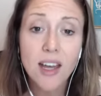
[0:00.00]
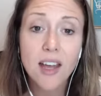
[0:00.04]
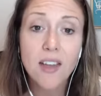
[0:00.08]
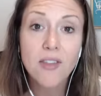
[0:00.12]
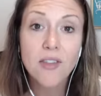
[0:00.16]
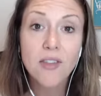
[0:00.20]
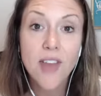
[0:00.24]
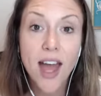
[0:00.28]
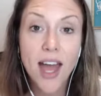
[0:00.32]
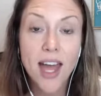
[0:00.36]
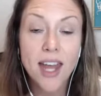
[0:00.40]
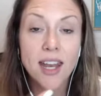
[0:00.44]

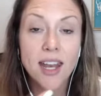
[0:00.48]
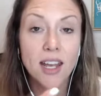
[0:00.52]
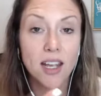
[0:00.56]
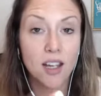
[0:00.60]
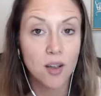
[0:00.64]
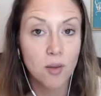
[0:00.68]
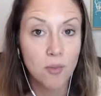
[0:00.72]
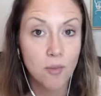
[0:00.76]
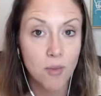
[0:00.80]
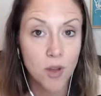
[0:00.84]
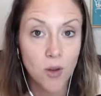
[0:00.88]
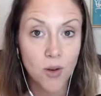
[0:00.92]
and then
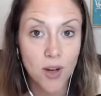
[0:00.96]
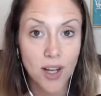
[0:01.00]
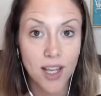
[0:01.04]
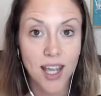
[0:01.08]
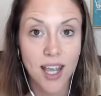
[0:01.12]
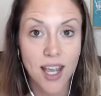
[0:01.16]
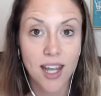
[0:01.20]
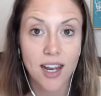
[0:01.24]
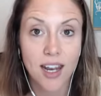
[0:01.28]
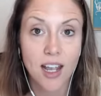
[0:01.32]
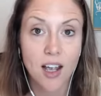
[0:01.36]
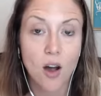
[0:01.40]

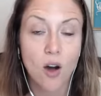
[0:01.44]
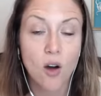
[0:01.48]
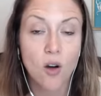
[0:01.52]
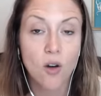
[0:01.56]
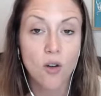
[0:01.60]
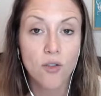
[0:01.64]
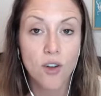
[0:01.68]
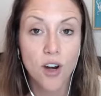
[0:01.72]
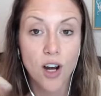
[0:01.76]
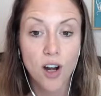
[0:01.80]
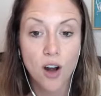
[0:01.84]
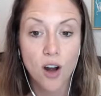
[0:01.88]
communicating
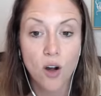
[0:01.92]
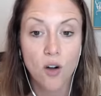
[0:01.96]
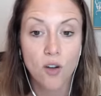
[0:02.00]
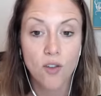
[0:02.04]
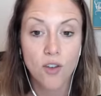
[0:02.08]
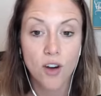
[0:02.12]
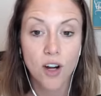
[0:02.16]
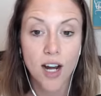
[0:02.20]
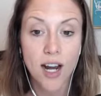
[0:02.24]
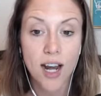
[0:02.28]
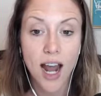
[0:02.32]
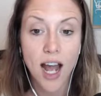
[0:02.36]
over and
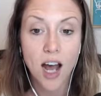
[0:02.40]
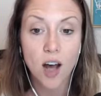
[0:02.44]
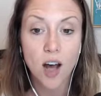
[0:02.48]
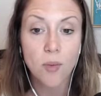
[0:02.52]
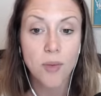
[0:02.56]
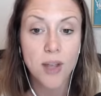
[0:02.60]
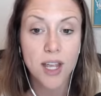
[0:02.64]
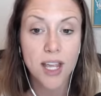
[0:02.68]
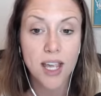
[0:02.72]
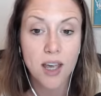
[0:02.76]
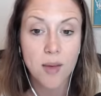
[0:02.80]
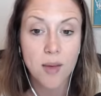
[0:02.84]
over and
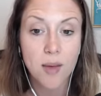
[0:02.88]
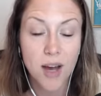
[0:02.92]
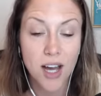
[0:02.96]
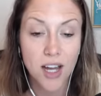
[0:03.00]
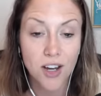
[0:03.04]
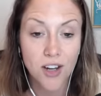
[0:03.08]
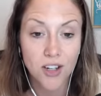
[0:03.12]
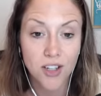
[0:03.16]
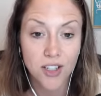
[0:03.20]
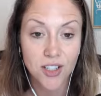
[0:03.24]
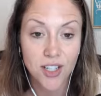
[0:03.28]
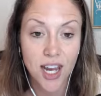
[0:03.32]
helping him
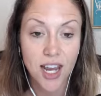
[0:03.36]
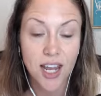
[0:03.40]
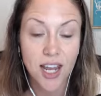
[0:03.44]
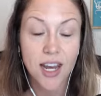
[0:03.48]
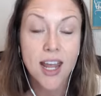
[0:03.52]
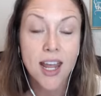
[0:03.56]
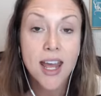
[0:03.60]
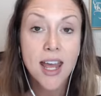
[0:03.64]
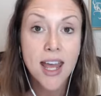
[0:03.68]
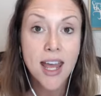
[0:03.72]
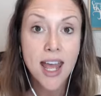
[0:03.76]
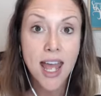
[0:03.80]

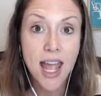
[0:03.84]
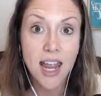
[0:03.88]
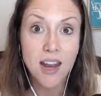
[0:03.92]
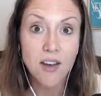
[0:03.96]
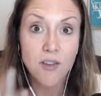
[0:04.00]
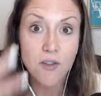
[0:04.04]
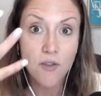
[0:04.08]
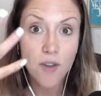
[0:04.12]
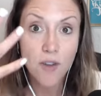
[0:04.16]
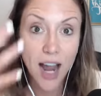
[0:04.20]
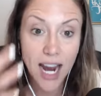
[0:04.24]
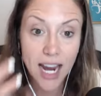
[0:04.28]
understand,
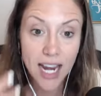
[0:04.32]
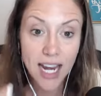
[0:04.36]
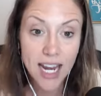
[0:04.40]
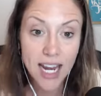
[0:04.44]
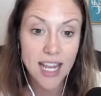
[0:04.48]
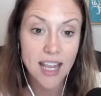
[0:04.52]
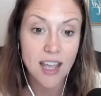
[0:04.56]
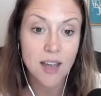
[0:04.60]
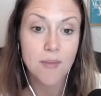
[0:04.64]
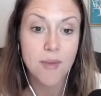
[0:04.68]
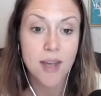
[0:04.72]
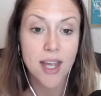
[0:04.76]

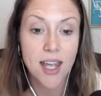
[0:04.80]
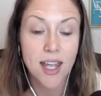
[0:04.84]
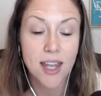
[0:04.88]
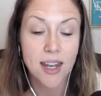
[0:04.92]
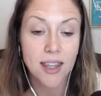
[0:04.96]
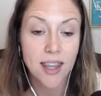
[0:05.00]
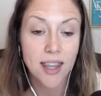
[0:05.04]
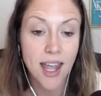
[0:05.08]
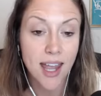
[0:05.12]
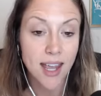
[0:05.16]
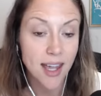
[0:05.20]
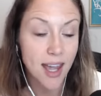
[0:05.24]
inviting him
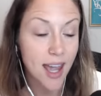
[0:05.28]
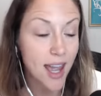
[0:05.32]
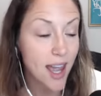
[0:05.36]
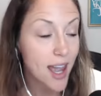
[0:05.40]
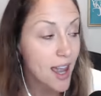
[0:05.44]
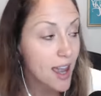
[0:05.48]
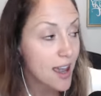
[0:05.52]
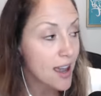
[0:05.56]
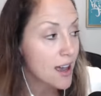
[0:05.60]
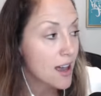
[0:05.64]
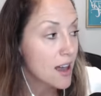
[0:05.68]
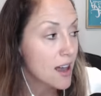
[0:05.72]
in, like,
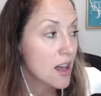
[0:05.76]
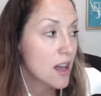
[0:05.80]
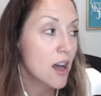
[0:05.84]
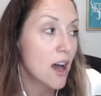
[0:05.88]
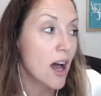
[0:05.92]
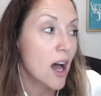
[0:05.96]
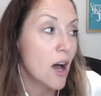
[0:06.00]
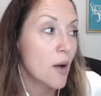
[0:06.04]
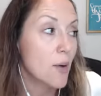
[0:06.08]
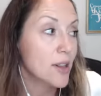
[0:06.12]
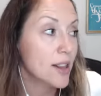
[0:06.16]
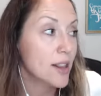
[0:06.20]
hey,
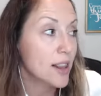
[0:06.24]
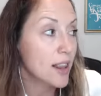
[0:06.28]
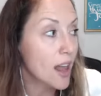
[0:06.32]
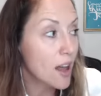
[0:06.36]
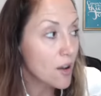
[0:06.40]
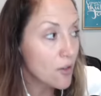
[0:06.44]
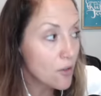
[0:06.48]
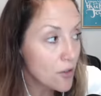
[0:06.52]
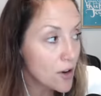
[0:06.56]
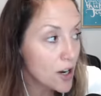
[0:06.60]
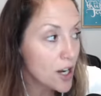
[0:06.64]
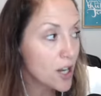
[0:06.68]
I would
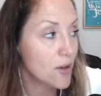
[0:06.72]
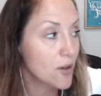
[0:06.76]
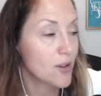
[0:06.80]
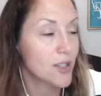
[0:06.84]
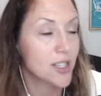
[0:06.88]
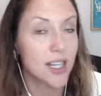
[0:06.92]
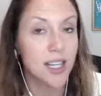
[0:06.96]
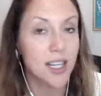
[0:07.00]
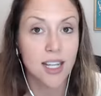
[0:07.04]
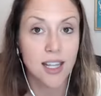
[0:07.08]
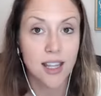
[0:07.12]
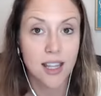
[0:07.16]
love for you
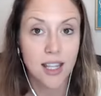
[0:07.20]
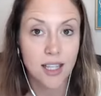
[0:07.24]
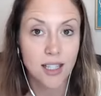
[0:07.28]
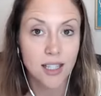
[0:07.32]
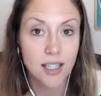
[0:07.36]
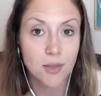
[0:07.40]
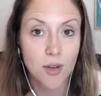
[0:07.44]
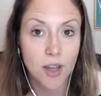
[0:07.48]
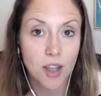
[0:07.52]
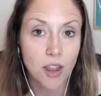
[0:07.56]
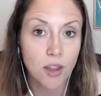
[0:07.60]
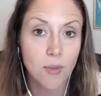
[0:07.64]
to eat
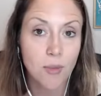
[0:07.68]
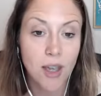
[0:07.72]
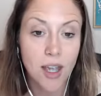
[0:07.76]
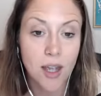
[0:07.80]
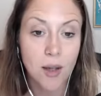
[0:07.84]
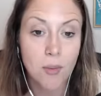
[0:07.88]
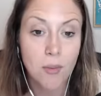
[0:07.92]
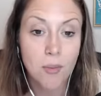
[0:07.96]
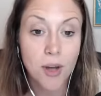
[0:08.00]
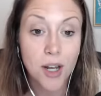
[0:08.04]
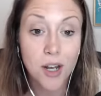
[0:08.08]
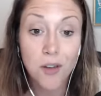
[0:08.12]
this with
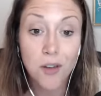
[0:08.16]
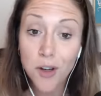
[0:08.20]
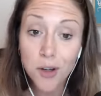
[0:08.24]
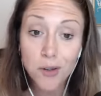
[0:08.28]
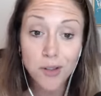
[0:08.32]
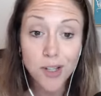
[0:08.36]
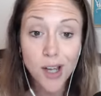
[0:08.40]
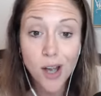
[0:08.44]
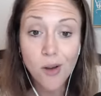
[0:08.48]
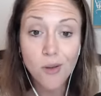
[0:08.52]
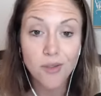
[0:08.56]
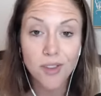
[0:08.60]
me. But if
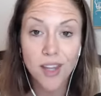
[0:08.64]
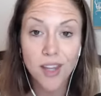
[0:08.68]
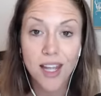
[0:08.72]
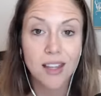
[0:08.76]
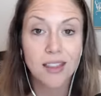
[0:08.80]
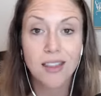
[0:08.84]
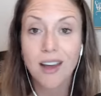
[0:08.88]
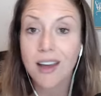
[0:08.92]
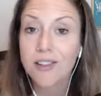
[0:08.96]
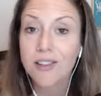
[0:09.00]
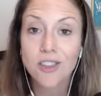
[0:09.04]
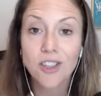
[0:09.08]
you don't,
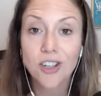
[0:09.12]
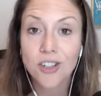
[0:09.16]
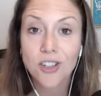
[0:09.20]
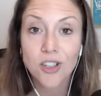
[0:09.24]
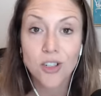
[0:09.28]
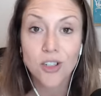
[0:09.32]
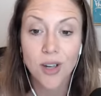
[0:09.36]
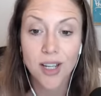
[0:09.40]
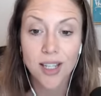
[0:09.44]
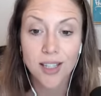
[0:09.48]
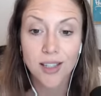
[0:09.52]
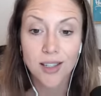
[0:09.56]
like, that's your
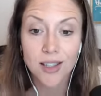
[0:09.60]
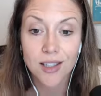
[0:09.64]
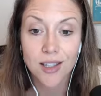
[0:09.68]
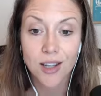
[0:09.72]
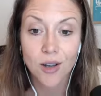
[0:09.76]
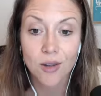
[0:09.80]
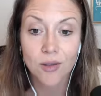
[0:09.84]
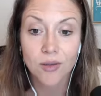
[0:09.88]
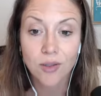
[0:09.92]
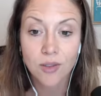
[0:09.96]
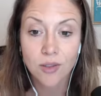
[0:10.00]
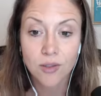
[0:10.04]
choice
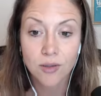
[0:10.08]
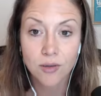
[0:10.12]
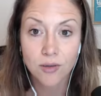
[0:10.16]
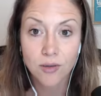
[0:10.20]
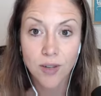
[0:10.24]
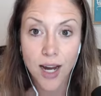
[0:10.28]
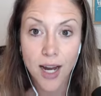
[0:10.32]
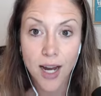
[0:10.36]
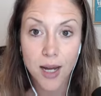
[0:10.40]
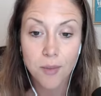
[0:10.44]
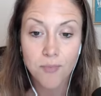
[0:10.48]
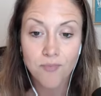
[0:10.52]
too,
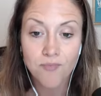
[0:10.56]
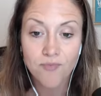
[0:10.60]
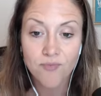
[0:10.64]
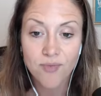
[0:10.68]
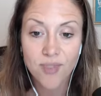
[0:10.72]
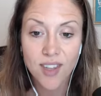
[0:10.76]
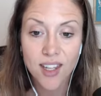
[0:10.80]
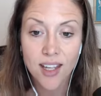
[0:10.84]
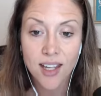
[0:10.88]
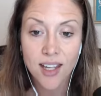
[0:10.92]
right?